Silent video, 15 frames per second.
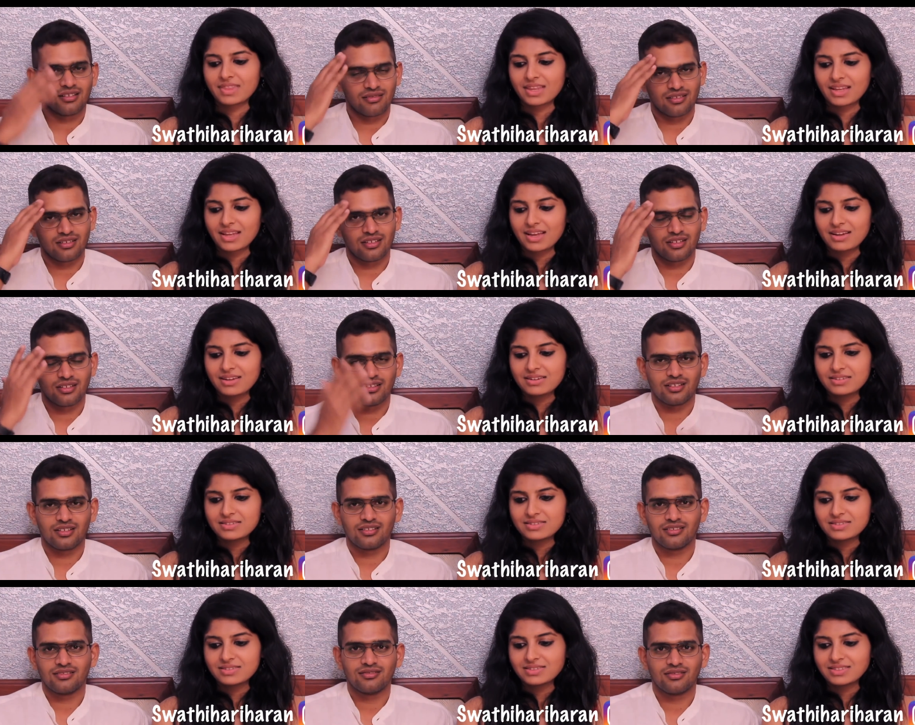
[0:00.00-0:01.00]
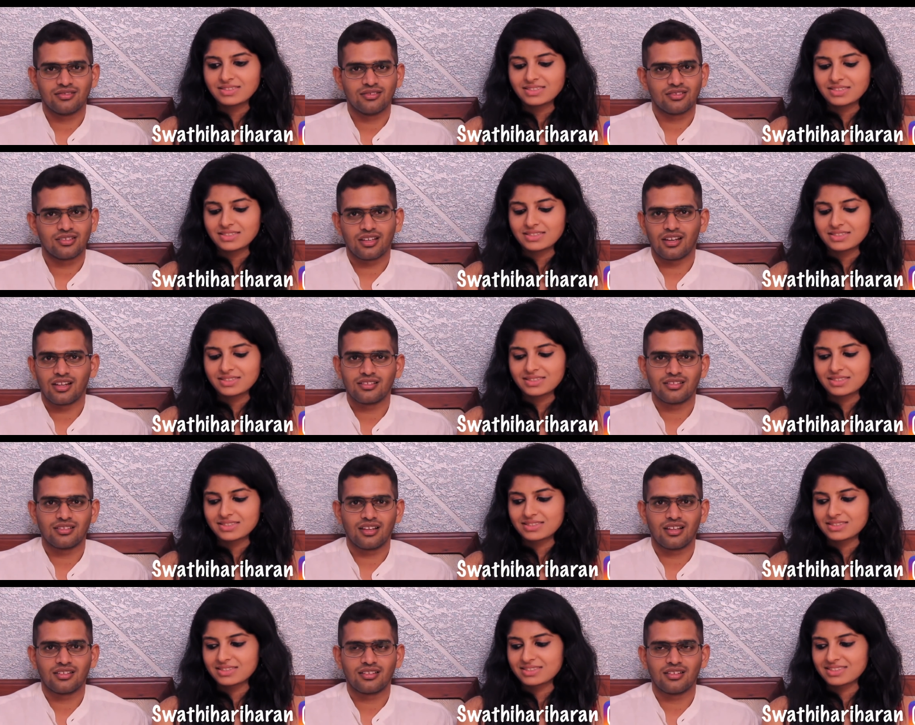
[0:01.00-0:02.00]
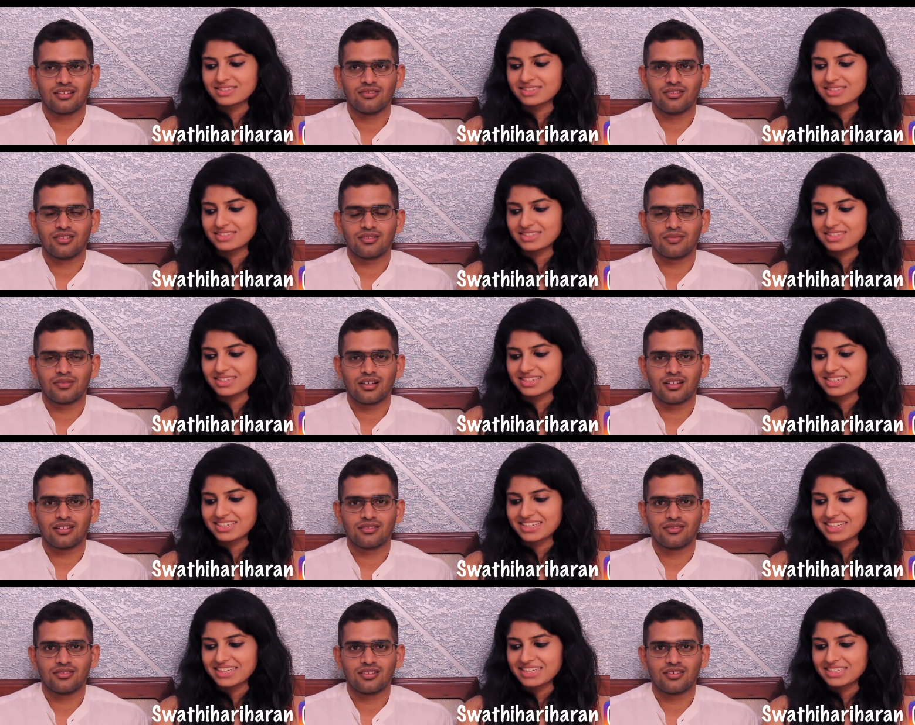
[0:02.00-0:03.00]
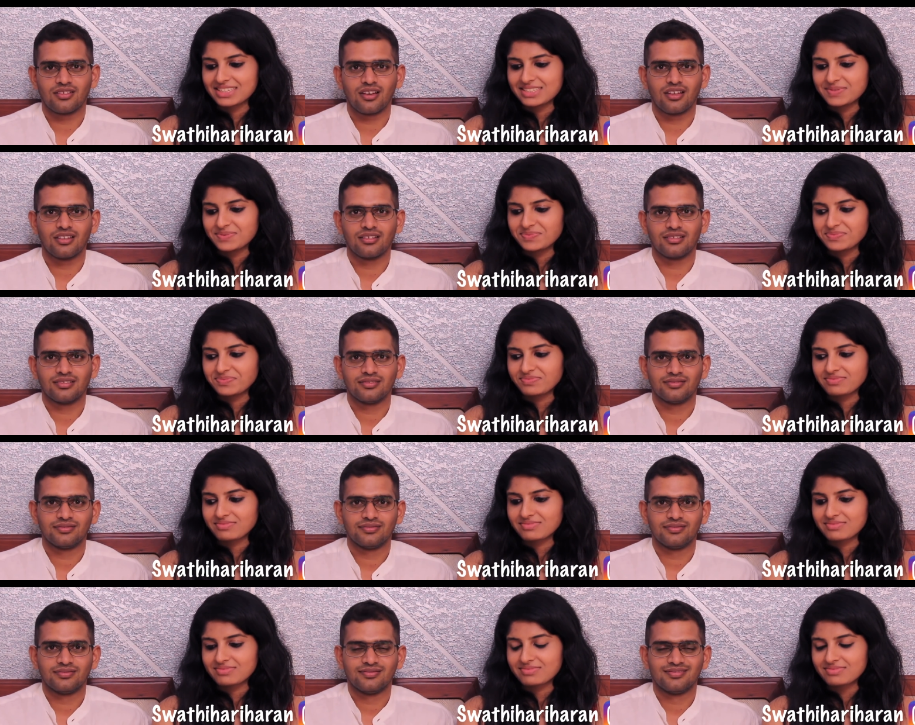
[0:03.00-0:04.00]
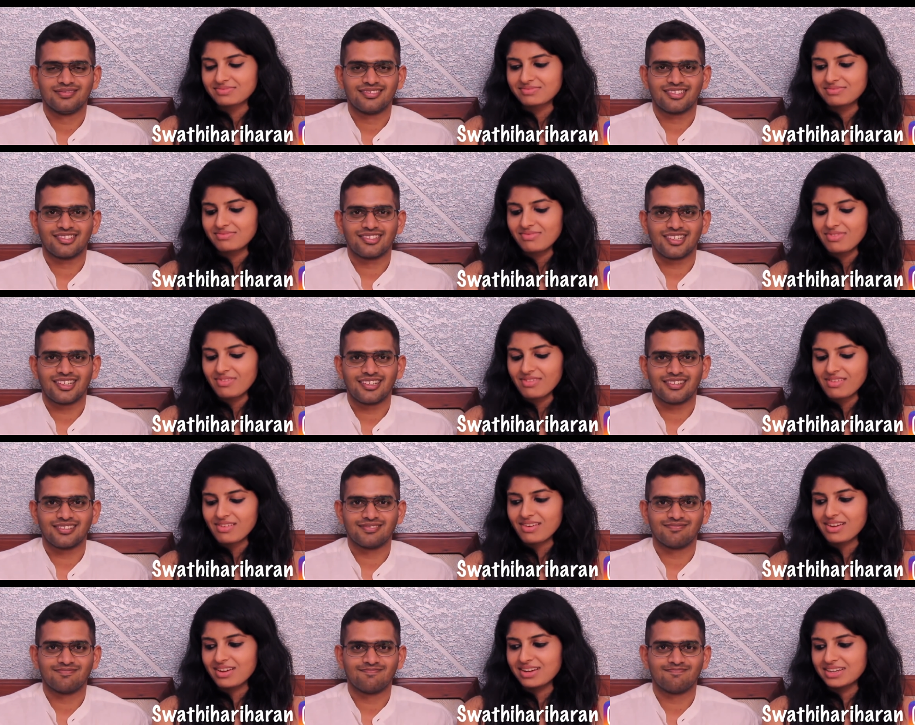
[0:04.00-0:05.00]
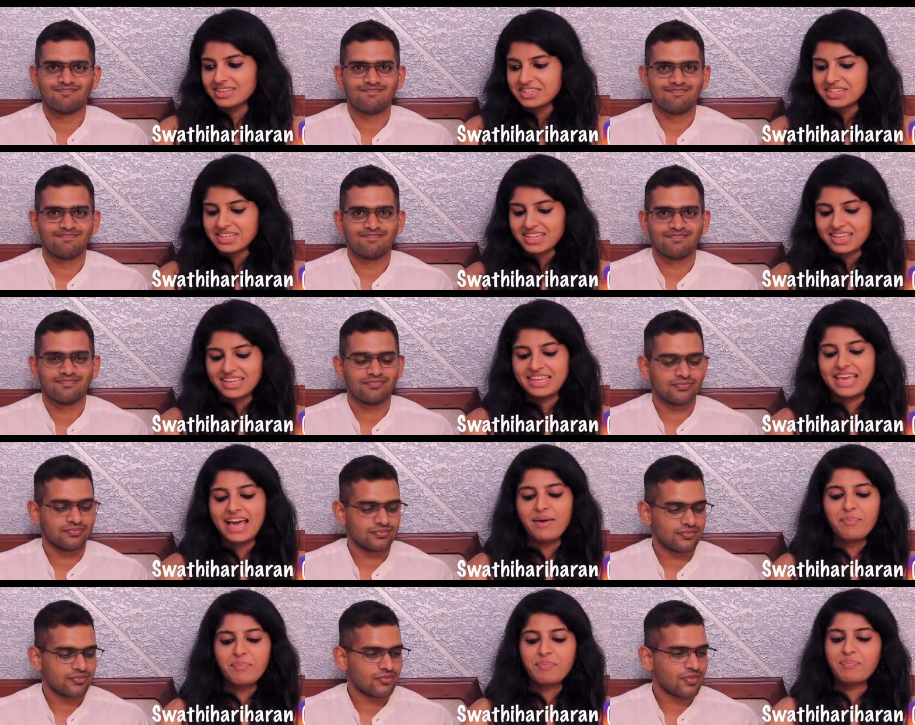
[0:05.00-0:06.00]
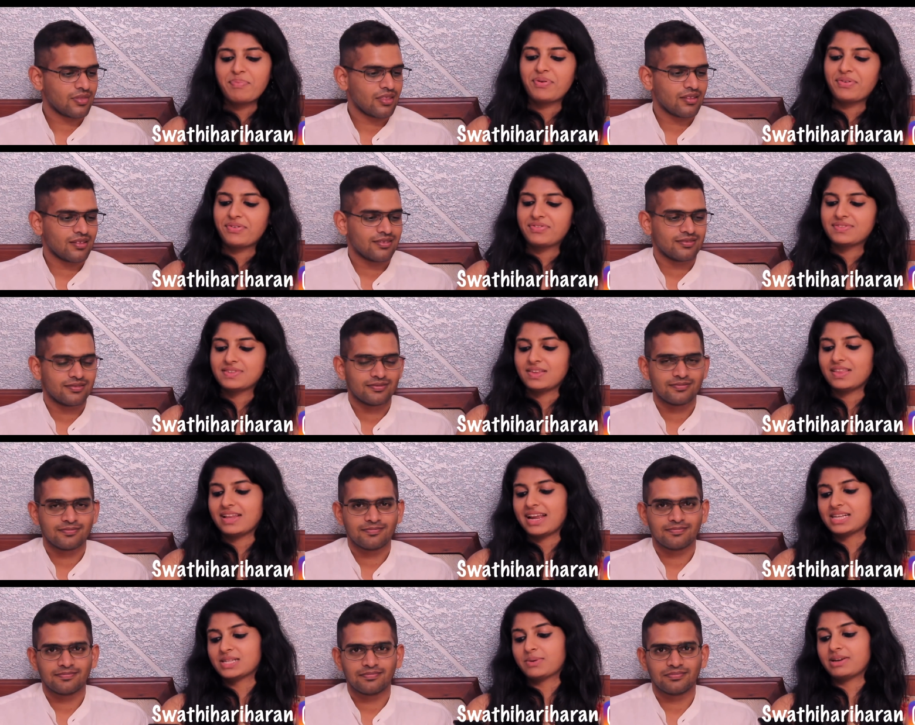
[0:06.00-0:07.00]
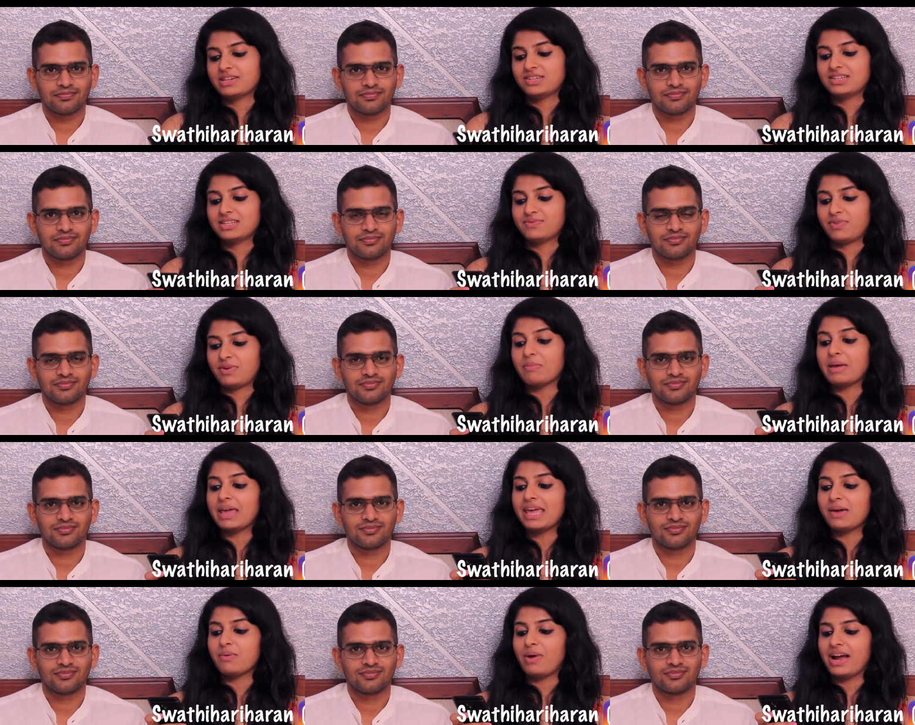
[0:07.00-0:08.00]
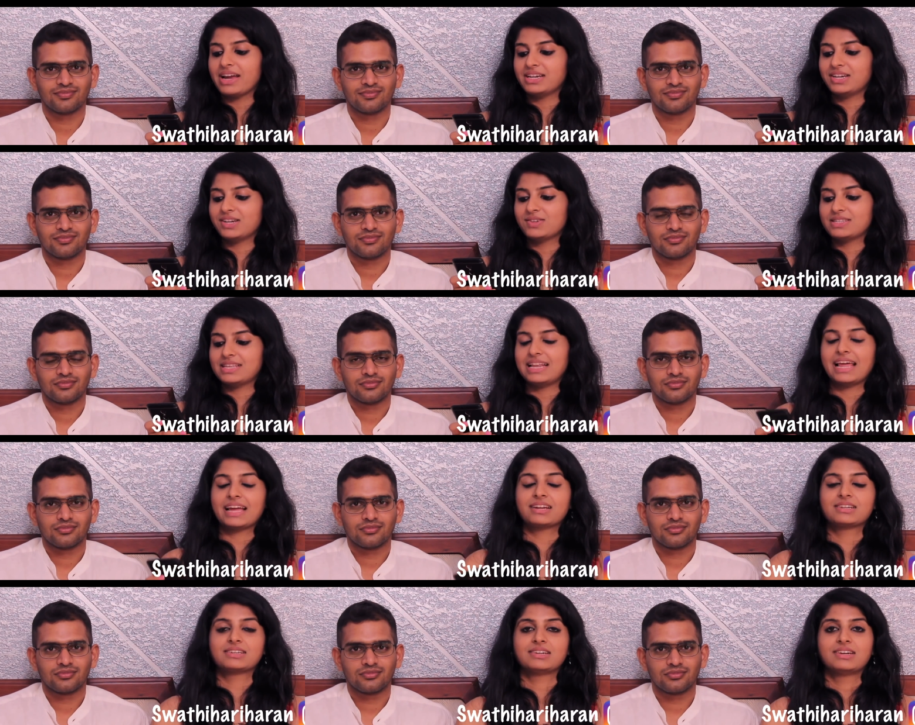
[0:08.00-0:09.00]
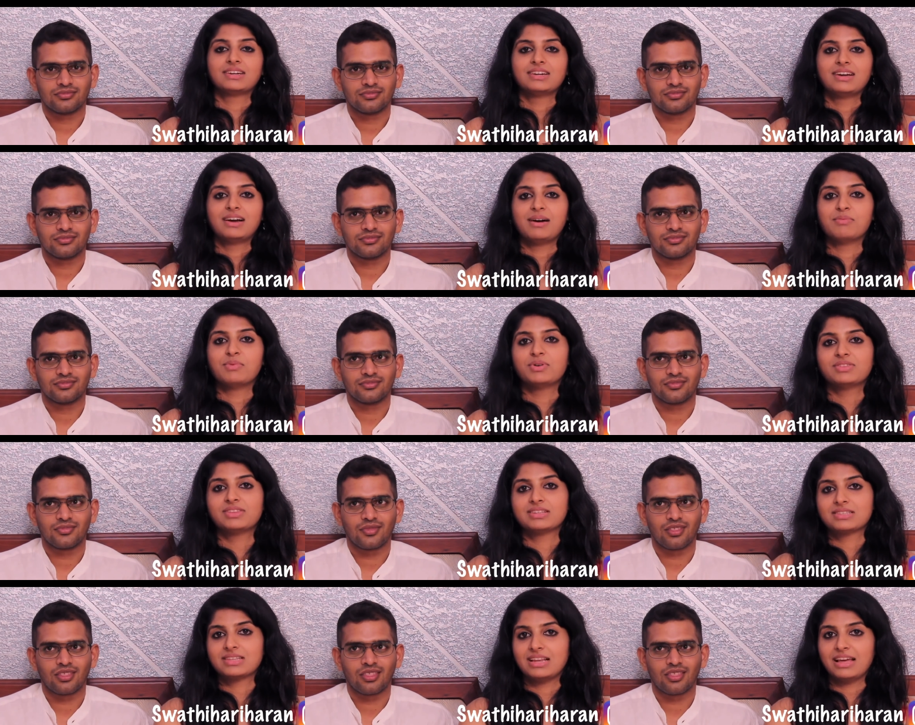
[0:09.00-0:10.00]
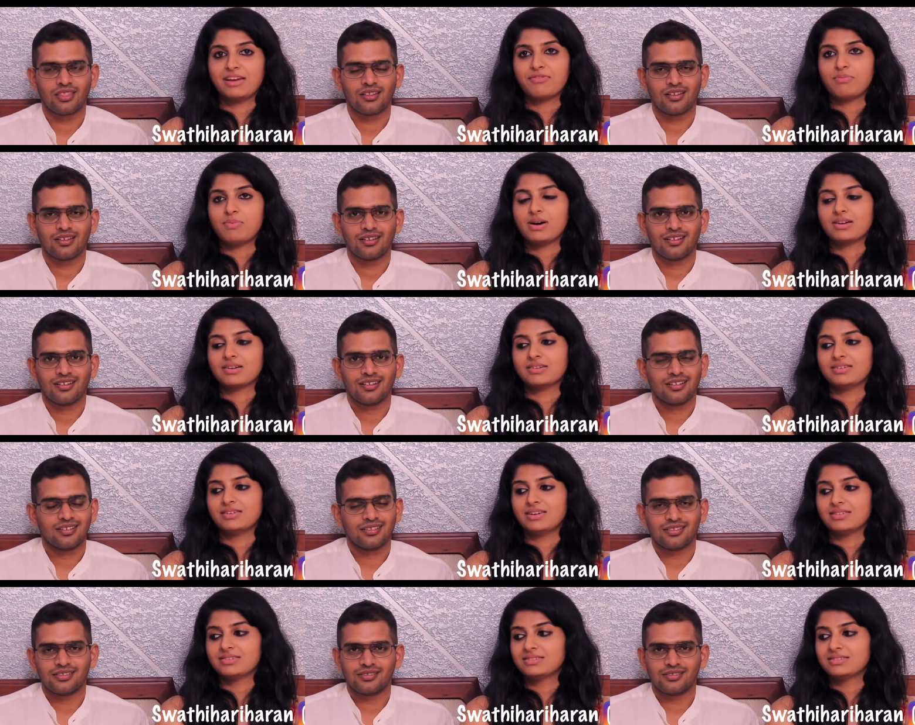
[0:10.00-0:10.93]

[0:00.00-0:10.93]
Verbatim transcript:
Speaker 1: and in here, and you you say let's let's do this, man. Let's do this together. So yeah.
Speaker 2: Yep. So the next question is for me. Why did you select more as the life partner?